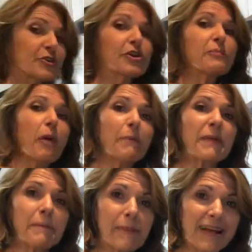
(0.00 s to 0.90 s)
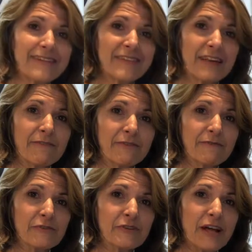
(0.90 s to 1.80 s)
going to pop that back in the oven
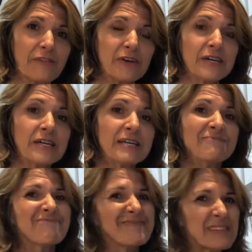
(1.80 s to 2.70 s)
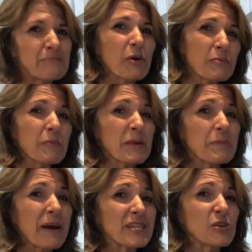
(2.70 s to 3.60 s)
for another probably
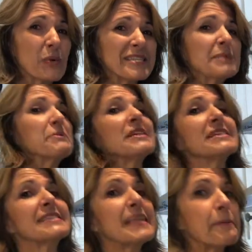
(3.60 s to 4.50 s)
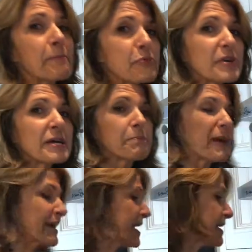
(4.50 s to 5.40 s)
about 20 minutes, then bring it
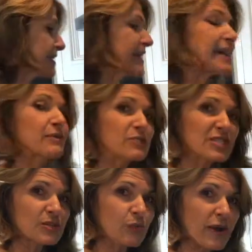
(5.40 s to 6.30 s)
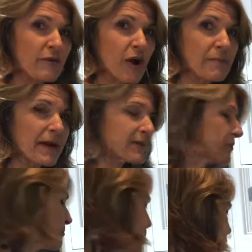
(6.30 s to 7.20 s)
back out again, which is where I'm at
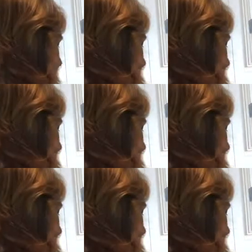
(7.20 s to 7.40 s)
the moment.